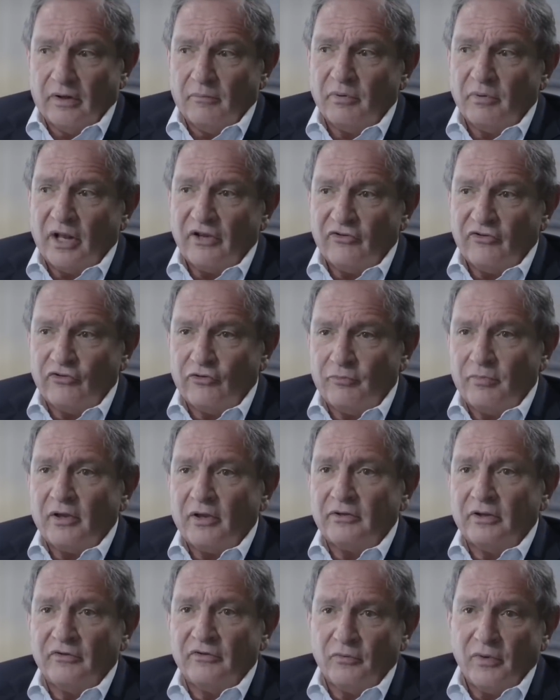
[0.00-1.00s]
But I
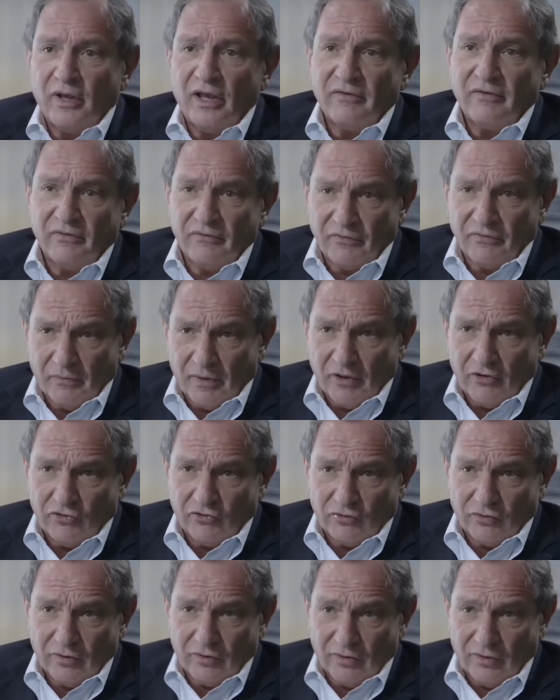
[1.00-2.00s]
suspect that if we have
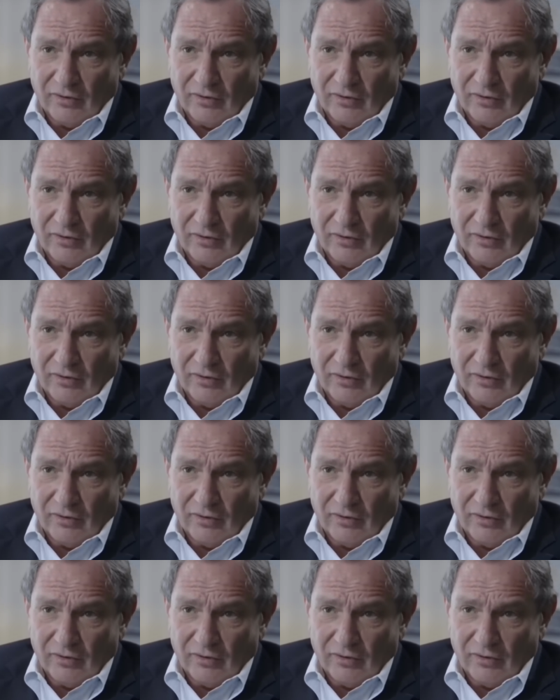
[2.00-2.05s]
information